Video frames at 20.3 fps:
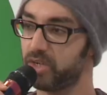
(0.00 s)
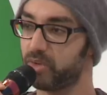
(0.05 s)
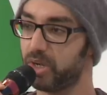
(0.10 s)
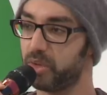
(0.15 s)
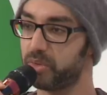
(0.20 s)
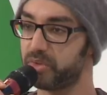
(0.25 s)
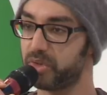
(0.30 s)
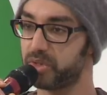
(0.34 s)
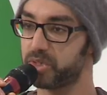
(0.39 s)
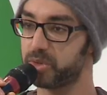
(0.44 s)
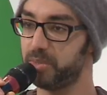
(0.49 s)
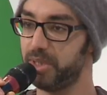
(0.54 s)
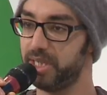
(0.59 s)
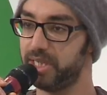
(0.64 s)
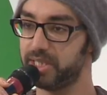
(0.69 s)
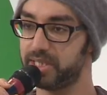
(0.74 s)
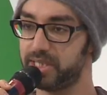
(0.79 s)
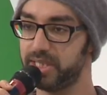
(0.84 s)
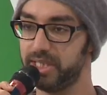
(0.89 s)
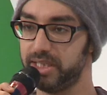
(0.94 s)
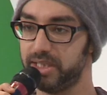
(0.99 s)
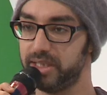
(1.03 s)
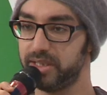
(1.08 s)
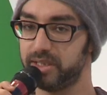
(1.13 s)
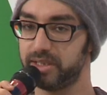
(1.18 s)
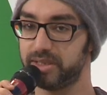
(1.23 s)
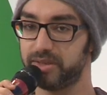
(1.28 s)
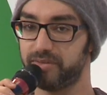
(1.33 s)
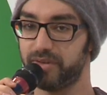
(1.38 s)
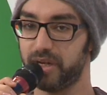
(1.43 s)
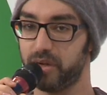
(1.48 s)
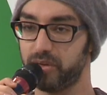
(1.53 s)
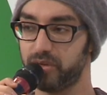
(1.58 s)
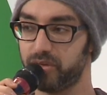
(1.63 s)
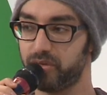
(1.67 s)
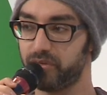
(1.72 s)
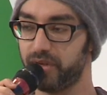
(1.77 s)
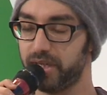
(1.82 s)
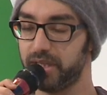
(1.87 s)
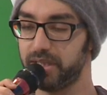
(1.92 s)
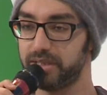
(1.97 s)
round was Peter Thiel's Founders
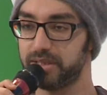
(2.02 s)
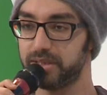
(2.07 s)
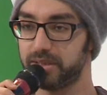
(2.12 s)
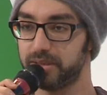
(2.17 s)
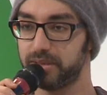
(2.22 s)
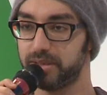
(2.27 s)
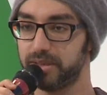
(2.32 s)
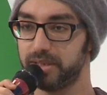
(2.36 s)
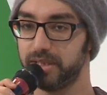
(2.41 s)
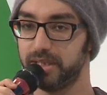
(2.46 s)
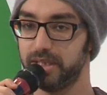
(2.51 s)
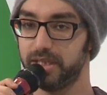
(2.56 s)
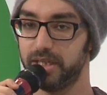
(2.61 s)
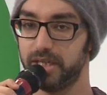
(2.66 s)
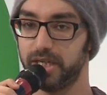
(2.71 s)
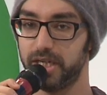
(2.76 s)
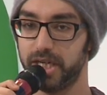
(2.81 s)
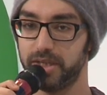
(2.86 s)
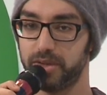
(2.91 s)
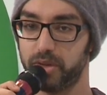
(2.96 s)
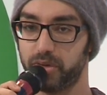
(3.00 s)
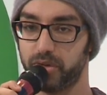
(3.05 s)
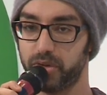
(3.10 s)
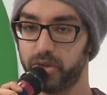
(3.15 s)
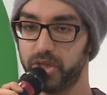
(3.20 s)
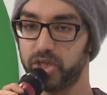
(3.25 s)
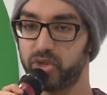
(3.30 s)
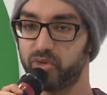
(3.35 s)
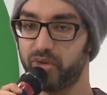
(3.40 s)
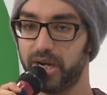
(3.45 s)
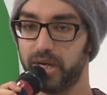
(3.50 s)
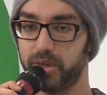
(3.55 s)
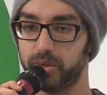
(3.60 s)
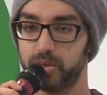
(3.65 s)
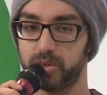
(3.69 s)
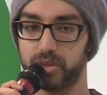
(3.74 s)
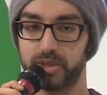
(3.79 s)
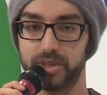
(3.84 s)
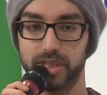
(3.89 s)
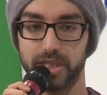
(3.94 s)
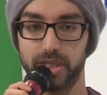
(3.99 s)
Fund. And the third
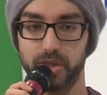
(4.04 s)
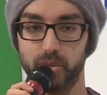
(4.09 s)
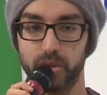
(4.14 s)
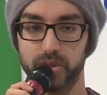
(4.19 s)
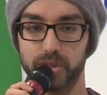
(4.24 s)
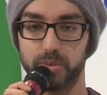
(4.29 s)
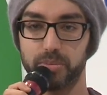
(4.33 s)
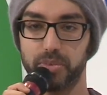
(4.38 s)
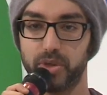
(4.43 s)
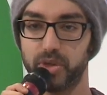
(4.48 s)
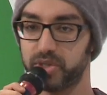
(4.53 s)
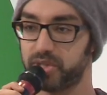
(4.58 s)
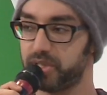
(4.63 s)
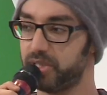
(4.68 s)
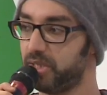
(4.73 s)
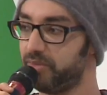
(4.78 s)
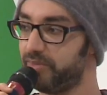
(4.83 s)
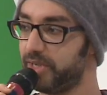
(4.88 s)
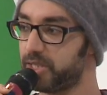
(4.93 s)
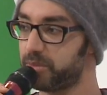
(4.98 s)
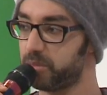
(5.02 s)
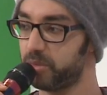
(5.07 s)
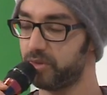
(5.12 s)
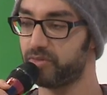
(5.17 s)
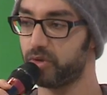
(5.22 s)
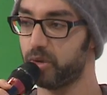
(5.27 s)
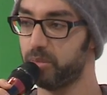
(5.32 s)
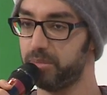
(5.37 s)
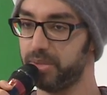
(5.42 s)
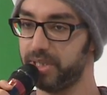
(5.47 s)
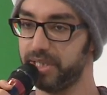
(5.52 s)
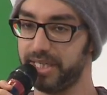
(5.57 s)
round was a personal investment from Bill